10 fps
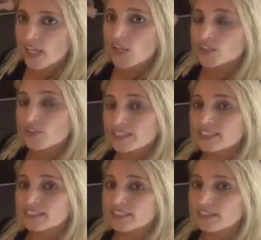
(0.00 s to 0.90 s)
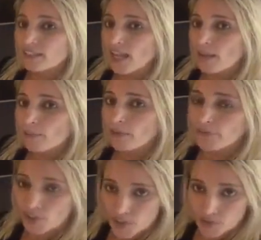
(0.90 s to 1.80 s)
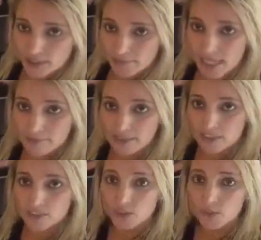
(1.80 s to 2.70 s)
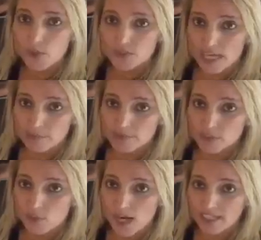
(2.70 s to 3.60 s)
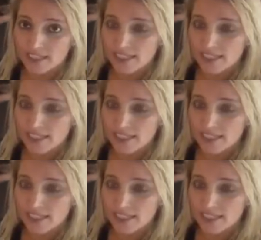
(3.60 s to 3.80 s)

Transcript: So this is referred to sometimes as a sumo type of squat,